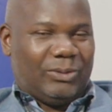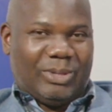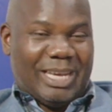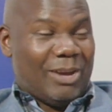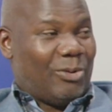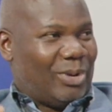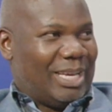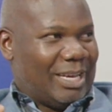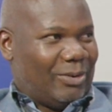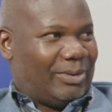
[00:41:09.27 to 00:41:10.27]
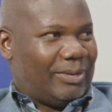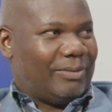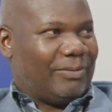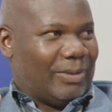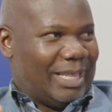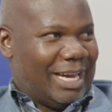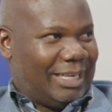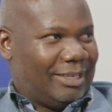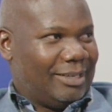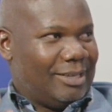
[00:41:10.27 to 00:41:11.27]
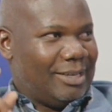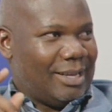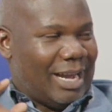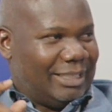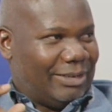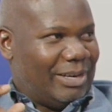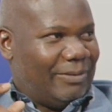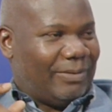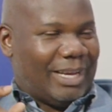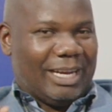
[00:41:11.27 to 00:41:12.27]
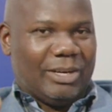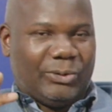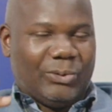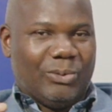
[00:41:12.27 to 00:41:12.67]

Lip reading: So they are now looking out for that as a red flag.